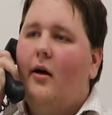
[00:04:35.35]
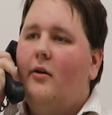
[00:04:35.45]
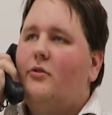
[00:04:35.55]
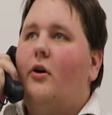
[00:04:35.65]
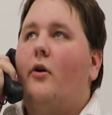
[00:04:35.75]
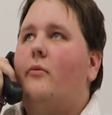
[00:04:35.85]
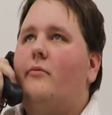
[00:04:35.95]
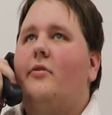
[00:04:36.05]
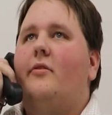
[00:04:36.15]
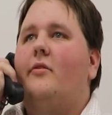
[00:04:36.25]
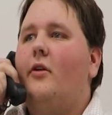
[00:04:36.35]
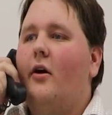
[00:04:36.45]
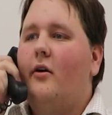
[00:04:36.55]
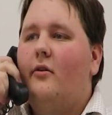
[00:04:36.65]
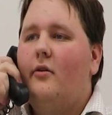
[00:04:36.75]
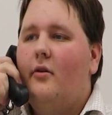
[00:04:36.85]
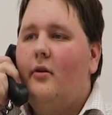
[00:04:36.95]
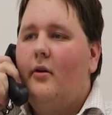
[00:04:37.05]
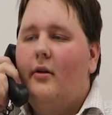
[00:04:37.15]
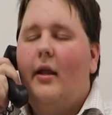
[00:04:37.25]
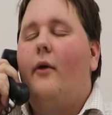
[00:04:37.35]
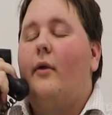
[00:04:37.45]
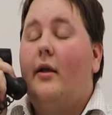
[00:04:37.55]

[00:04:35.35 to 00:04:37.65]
So, you know, anyway,